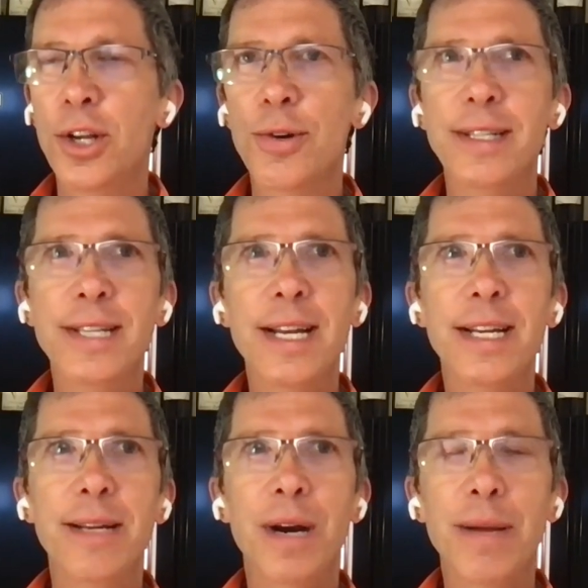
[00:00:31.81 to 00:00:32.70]
your
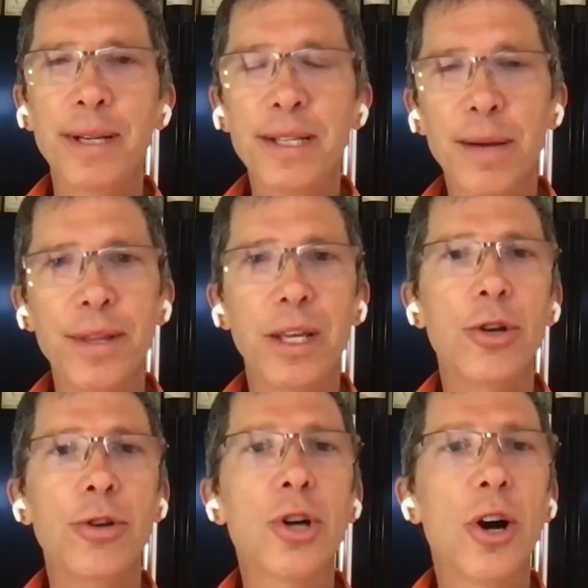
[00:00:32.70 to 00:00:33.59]
identity might be
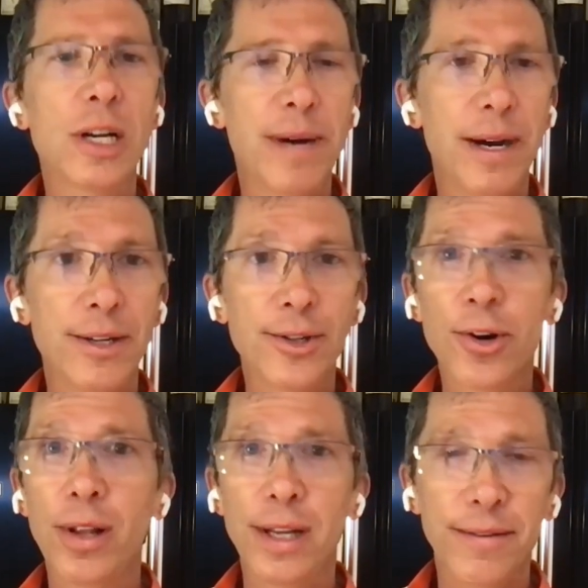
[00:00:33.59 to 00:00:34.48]
something you talk about
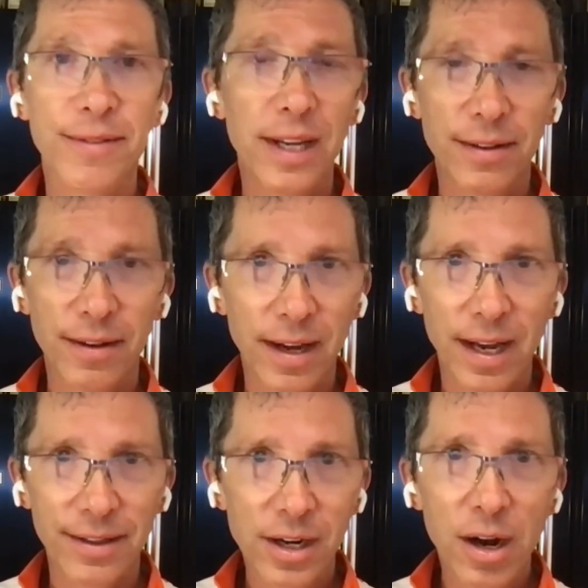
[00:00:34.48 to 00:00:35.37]
internally
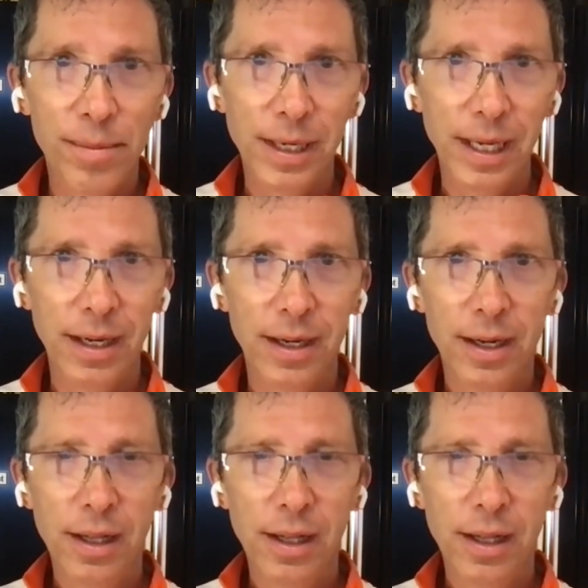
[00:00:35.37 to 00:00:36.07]
at the company.